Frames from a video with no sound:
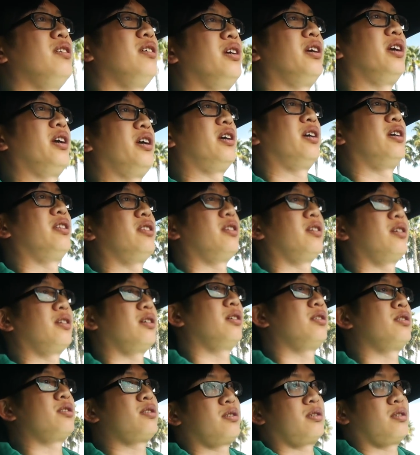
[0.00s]
And
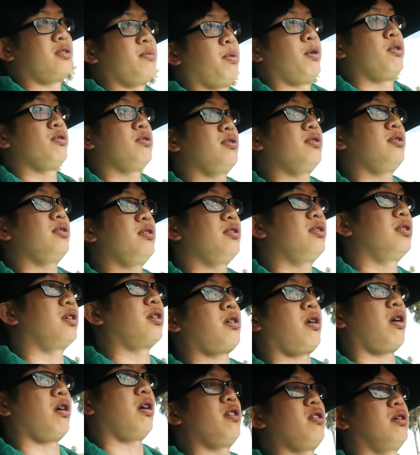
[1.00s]
supposedly the
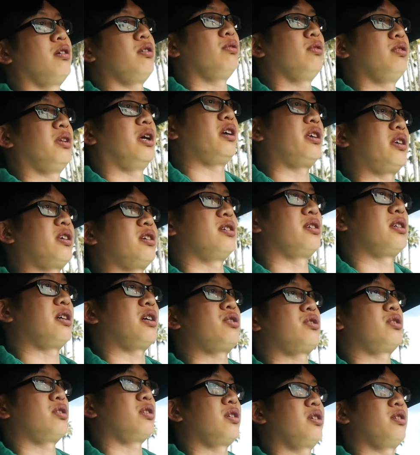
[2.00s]
car like is
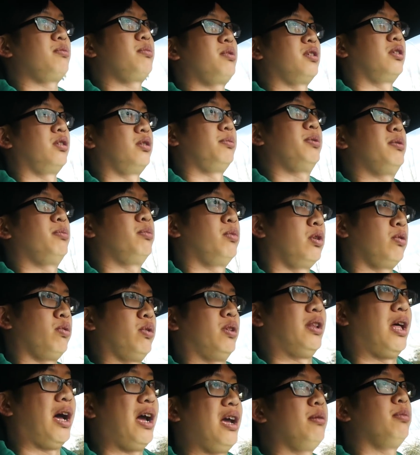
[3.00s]
actually going to be a little bit more
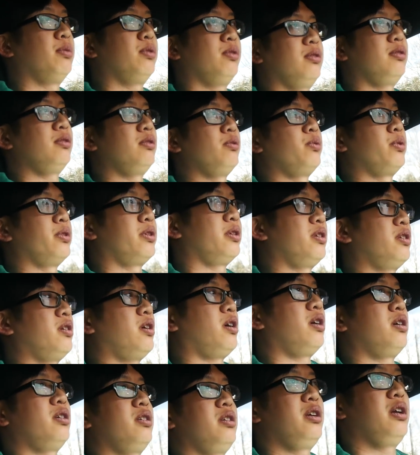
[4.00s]
reliable with it
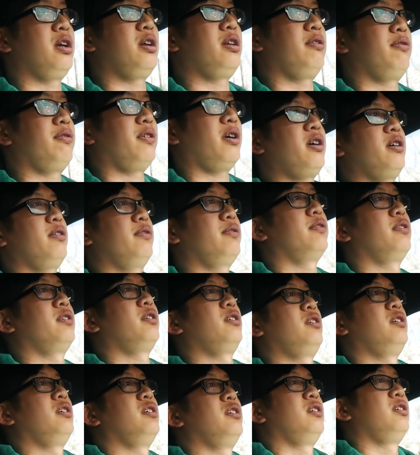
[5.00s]
on E85,
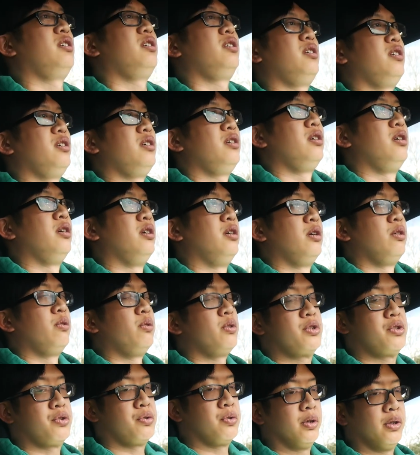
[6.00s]

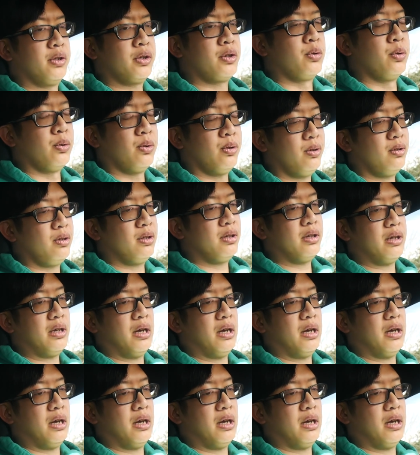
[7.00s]
which is really cool.